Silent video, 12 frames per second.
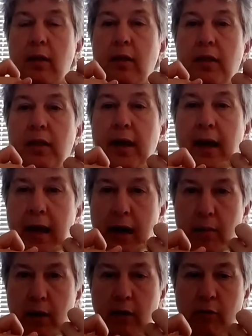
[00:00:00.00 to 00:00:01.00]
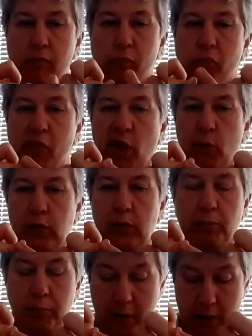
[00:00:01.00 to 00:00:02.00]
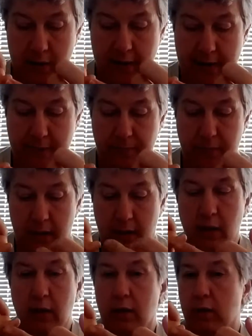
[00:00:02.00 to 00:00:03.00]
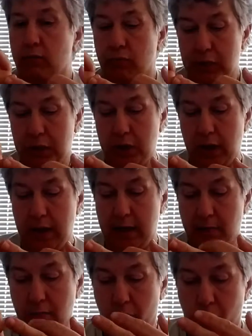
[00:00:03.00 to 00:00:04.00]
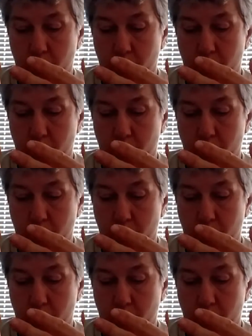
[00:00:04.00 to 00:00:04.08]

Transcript: the hammock with the bug net, the ridge line,